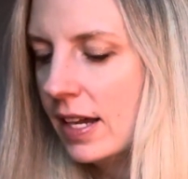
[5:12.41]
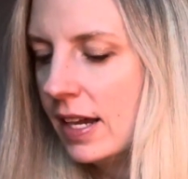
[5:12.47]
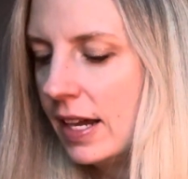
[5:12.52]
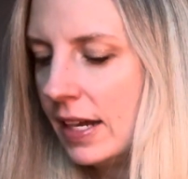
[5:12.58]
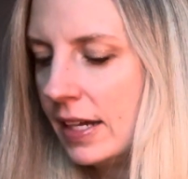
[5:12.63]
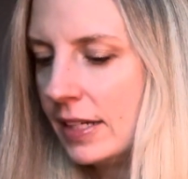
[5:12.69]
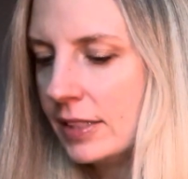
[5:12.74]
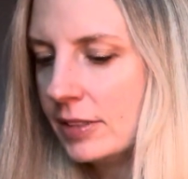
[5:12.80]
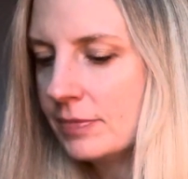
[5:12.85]

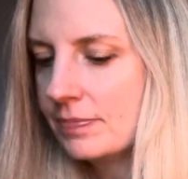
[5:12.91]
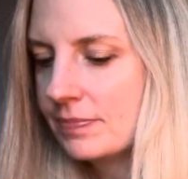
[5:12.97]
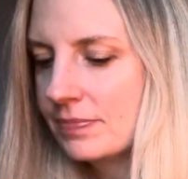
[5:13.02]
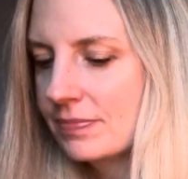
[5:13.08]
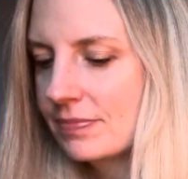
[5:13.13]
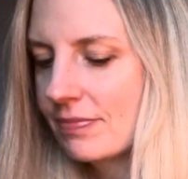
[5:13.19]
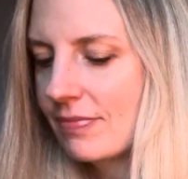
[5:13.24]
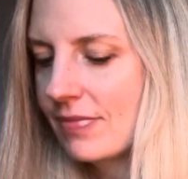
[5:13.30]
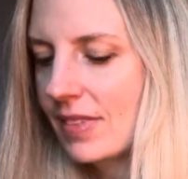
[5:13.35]
Um,
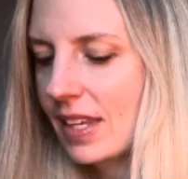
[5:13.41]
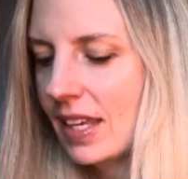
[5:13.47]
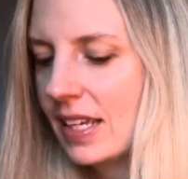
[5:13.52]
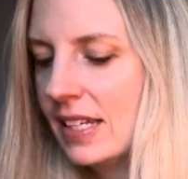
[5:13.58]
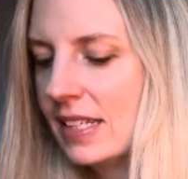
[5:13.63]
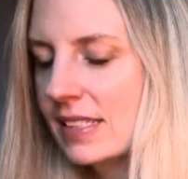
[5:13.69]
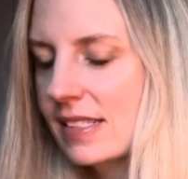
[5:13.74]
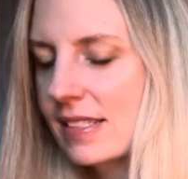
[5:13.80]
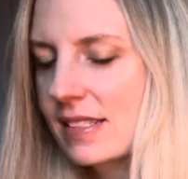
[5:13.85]

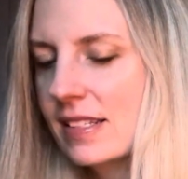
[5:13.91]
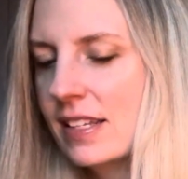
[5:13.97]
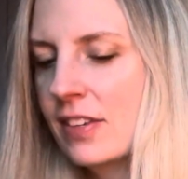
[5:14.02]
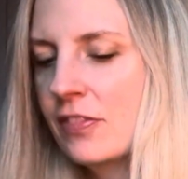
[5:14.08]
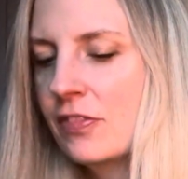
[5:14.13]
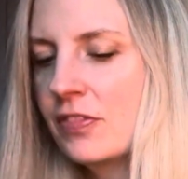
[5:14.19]
it's it